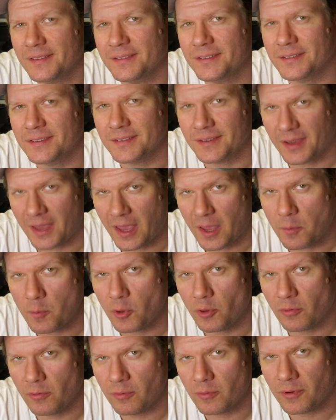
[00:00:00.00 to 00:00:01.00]
This is a
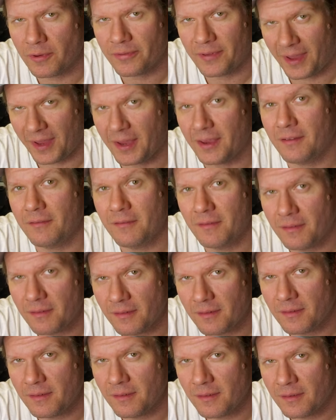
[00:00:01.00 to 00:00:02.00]
gamble worth taking?
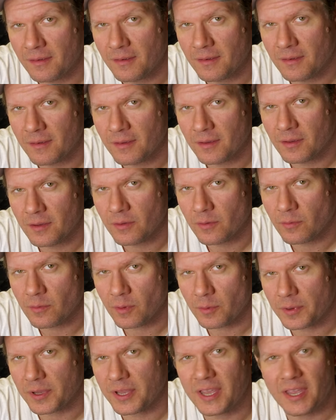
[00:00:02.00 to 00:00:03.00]

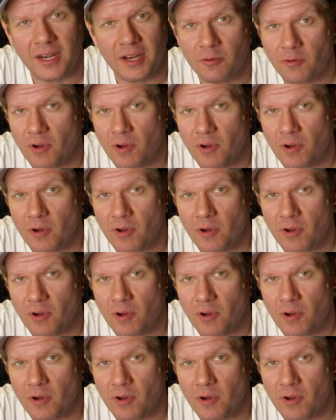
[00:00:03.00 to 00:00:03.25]
What would Kenny